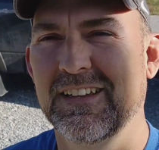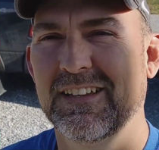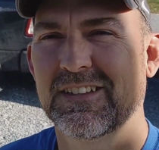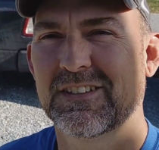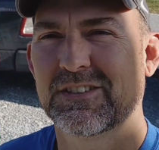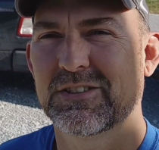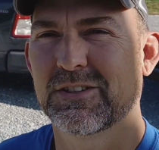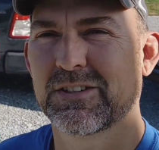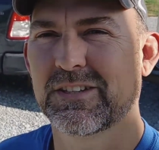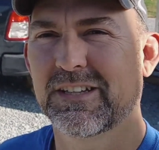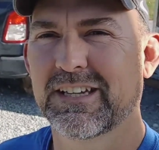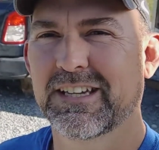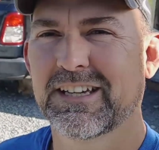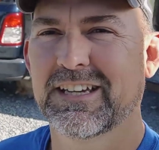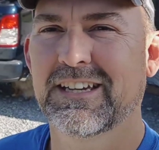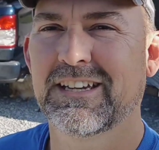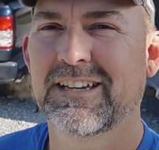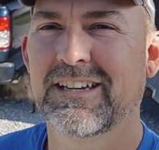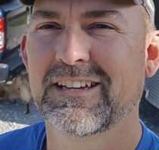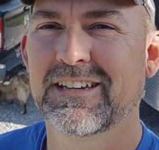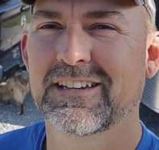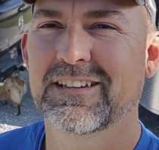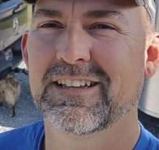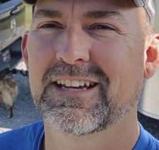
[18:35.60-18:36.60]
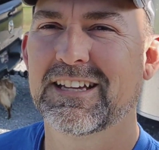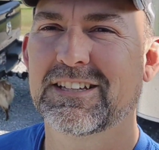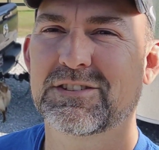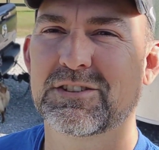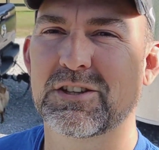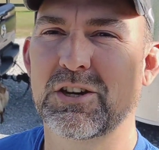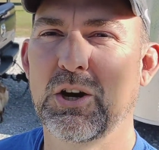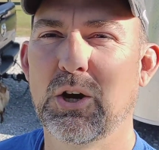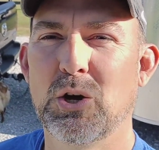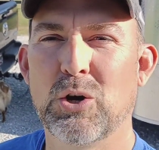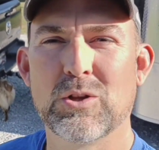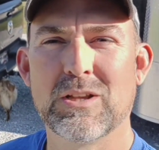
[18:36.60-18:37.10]
So yeah, that's the
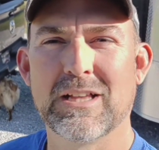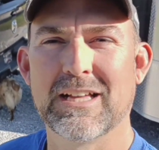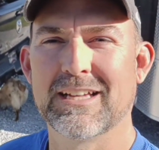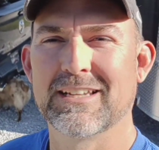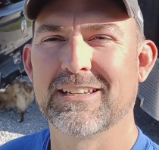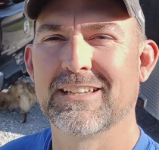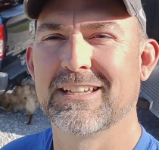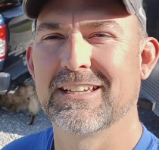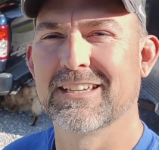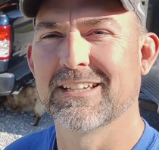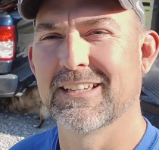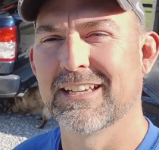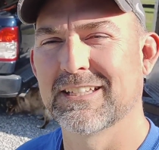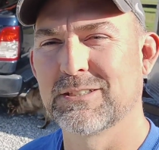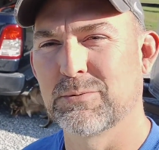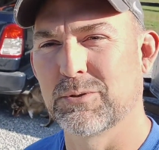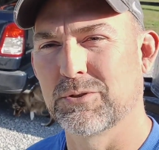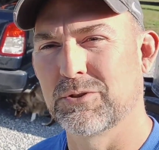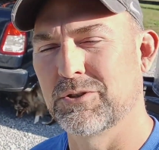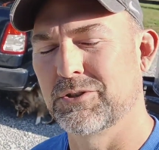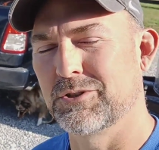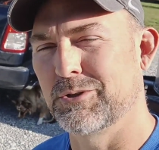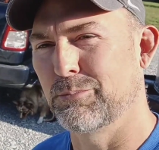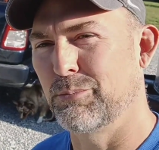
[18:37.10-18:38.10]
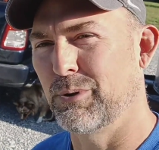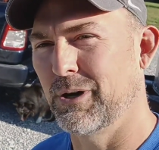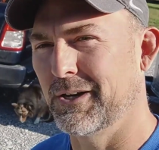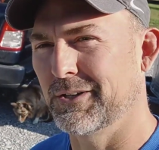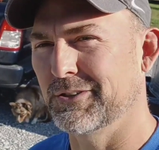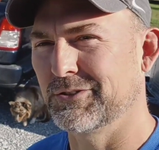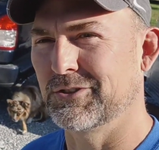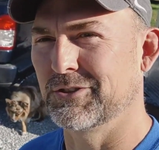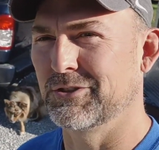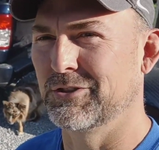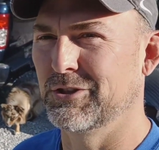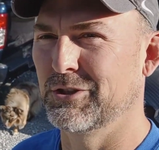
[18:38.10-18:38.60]
whole idea. That's what they're
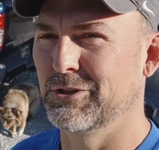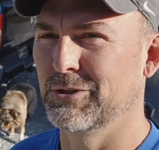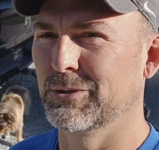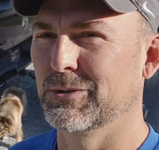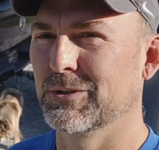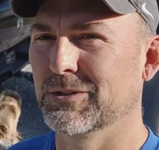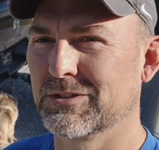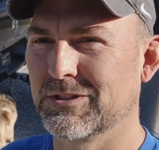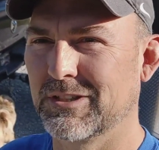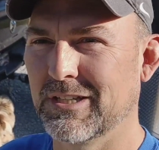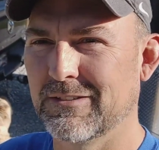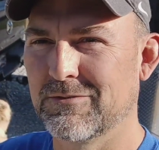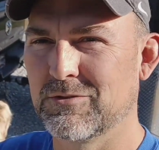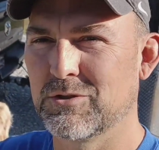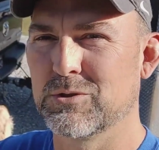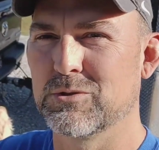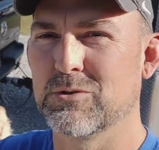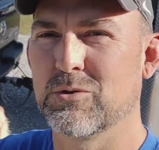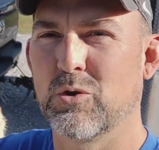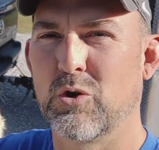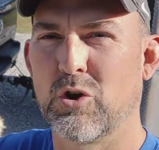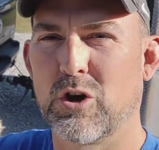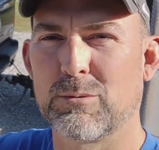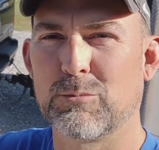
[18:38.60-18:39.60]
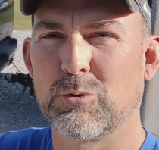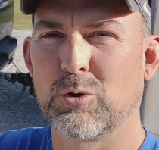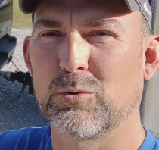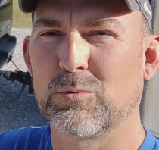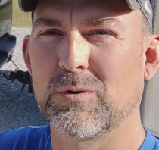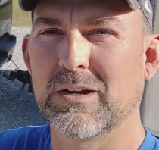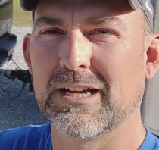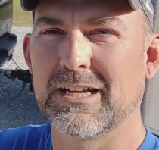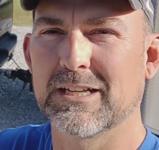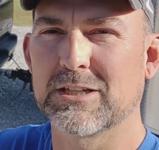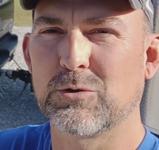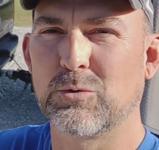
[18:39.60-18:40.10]
supposed to do, is give you normal
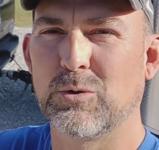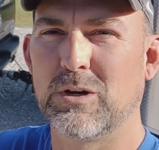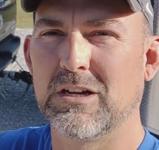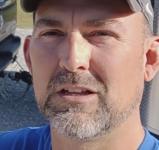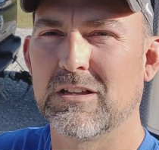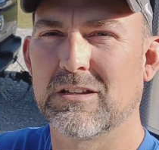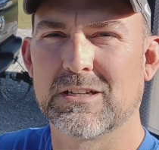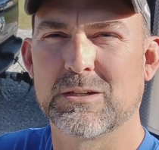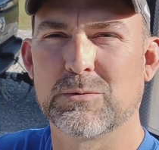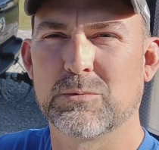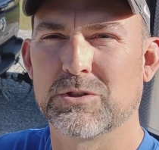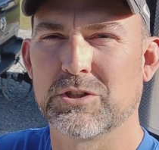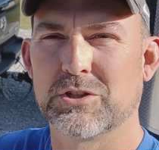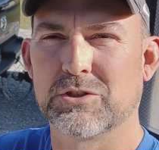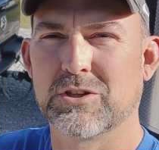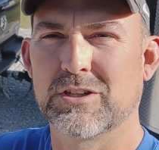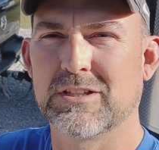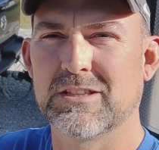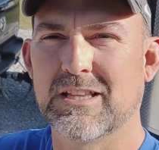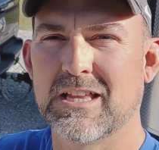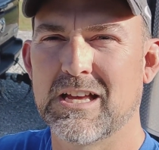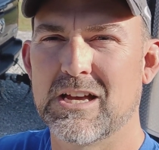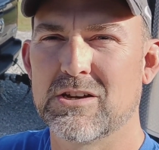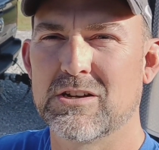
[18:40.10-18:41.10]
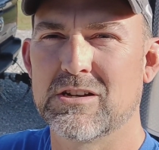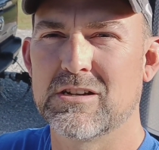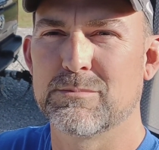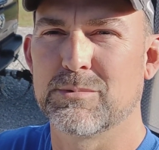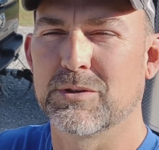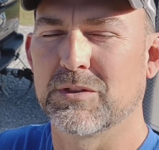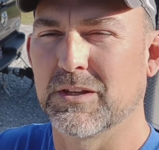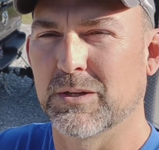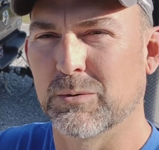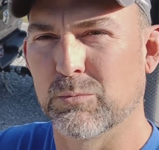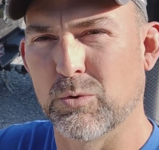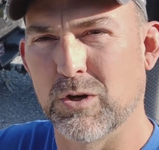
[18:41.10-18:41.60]
ride quality when you're unloaded,
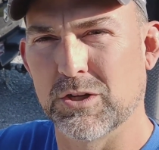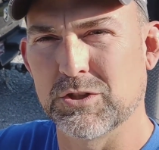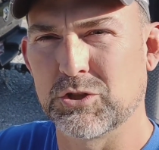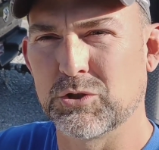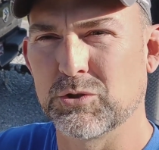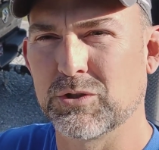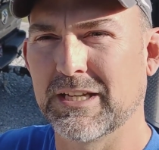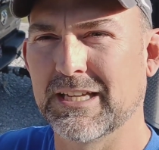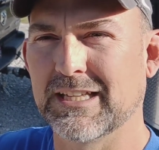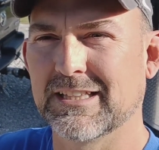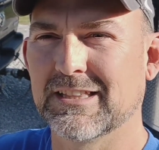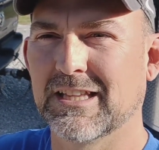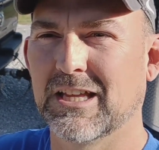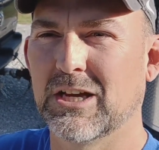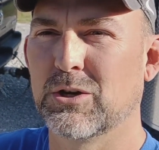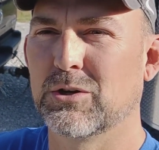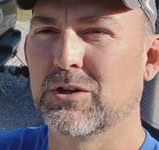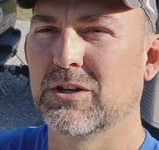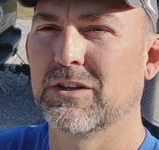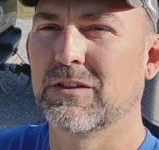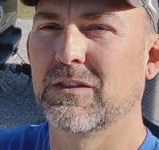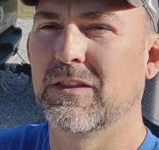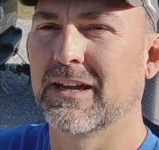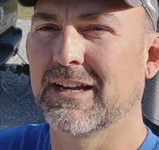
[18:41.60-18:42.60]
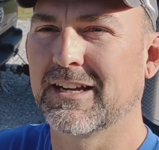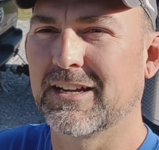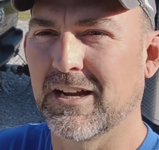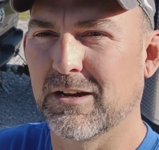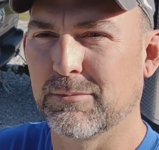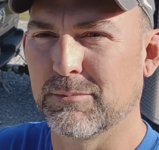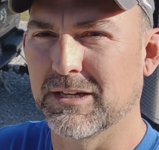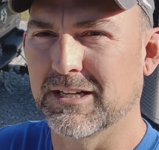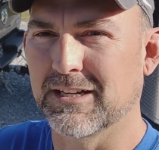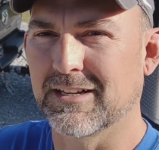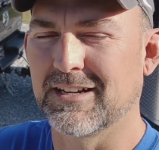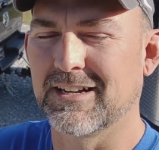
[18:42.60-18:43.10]
but then once you get loaded, they
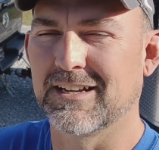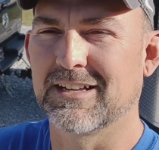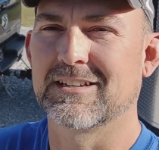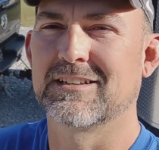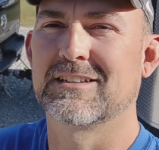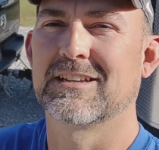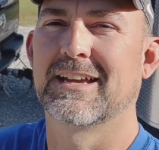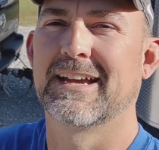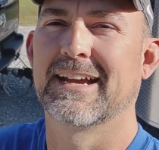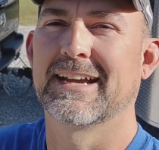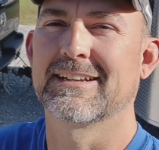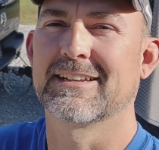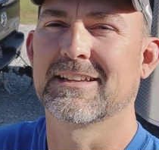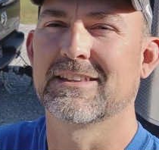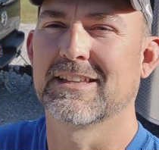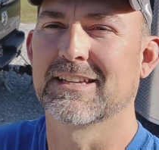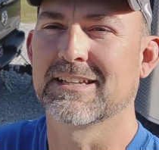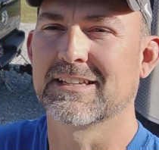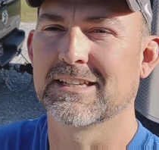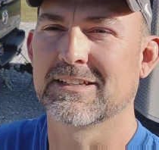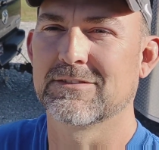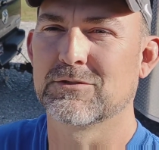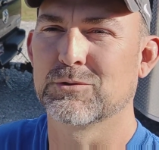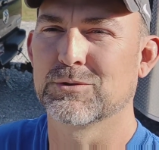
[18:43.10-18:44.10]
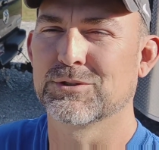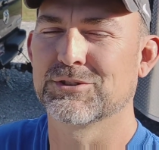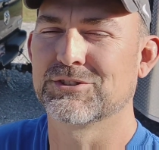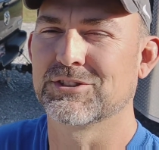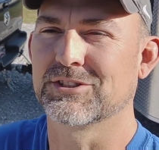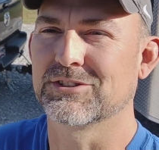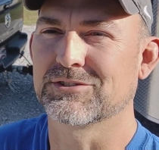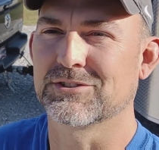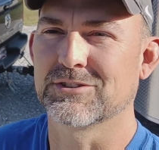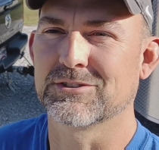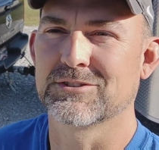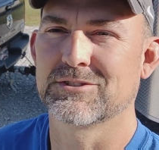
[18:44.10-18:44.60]
come in contact and they give you
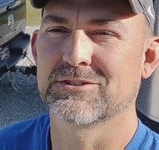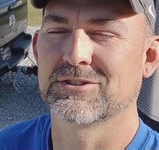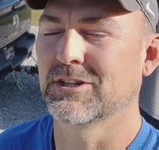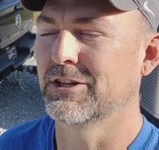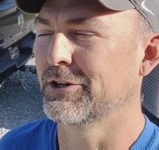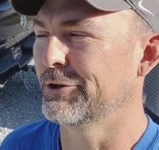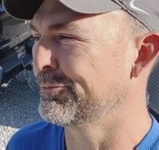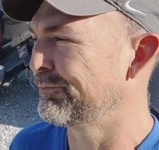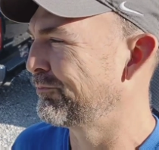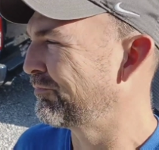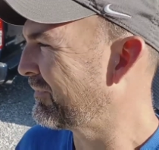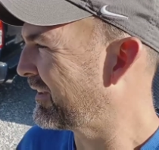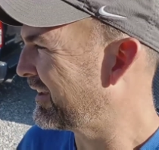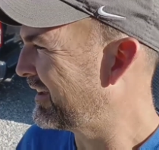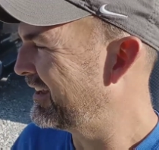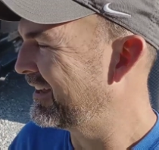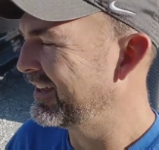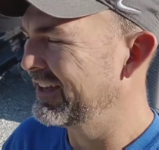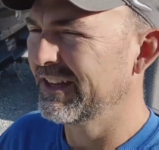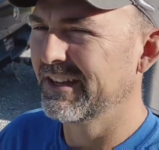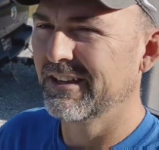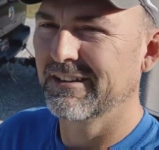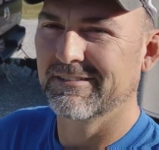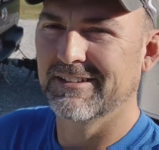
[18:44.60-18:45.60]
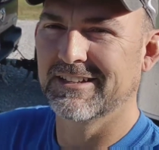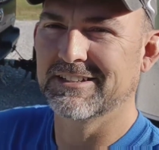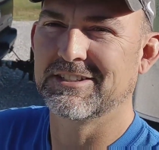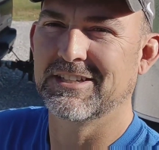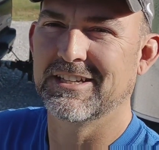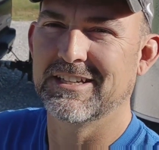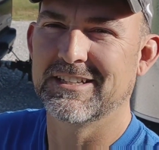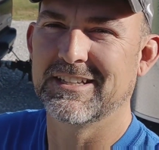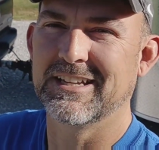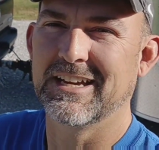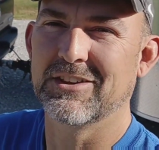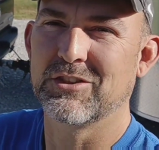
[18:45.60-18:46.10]
assistance. So let's
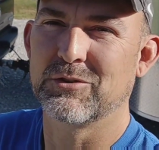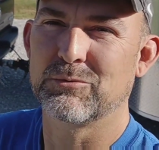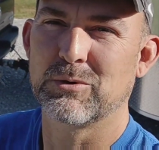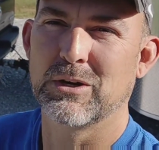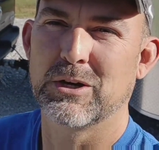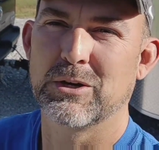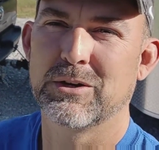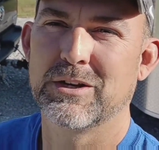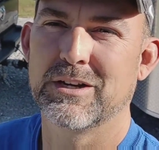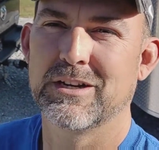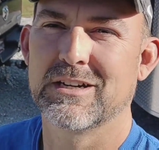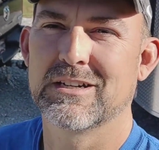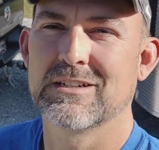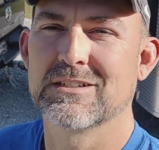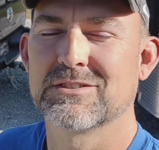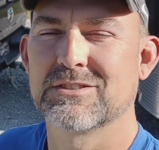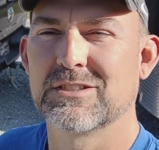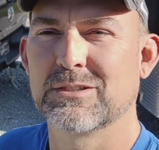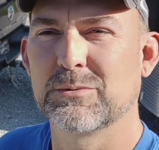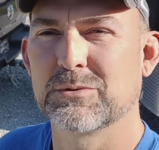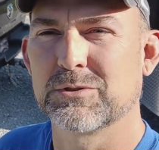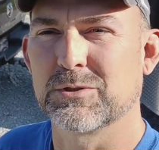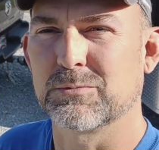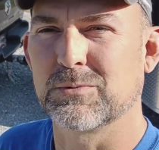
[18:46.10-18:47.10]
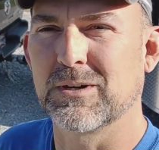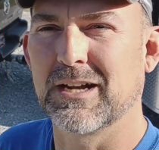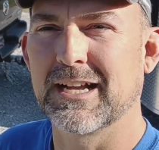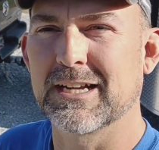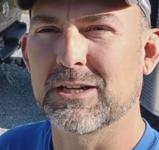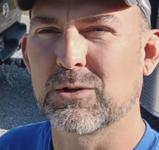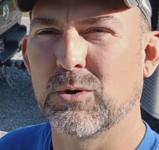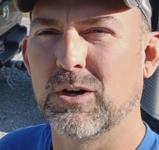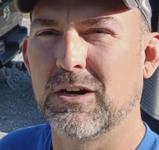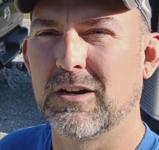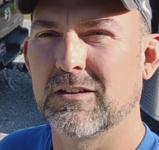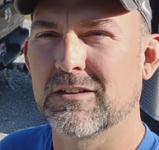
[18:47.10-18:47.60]
head down the road here and see what the ride
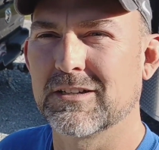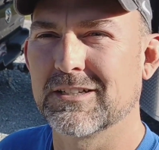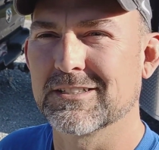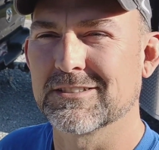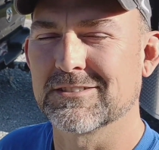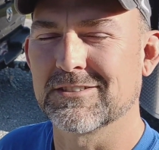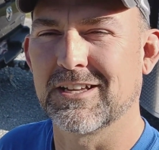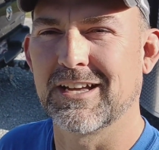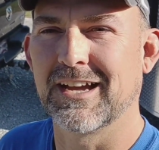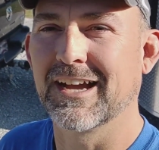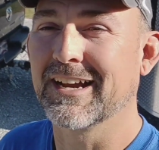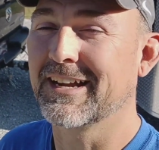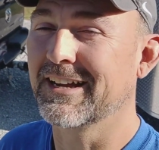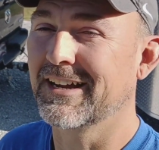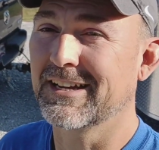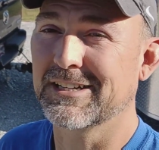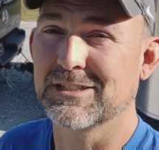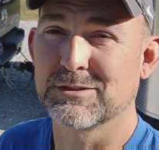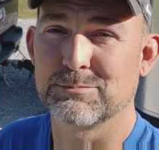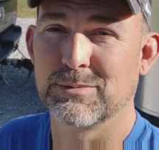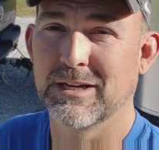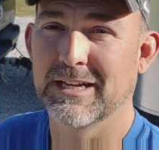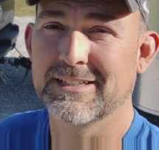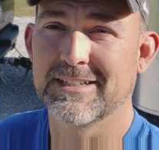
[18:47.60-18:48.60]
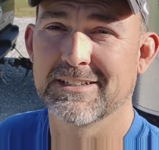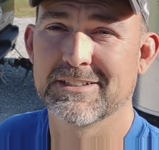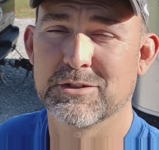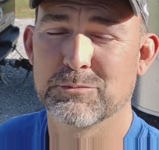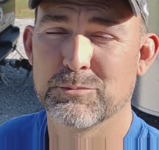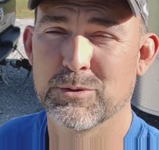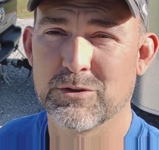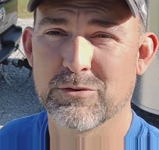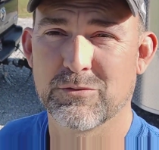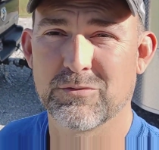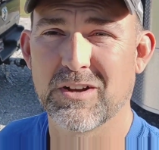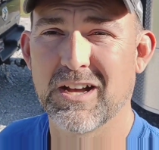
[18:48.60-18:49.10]
quality is like. I expect it to
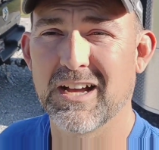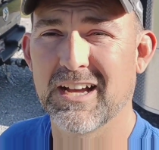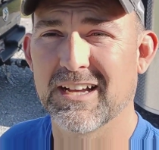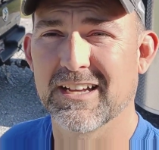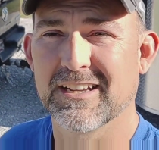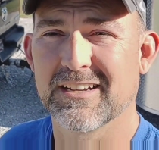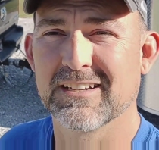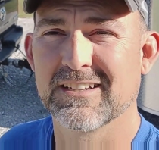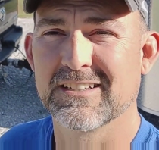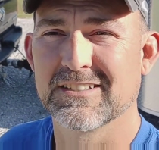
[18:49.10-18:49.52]
be fine.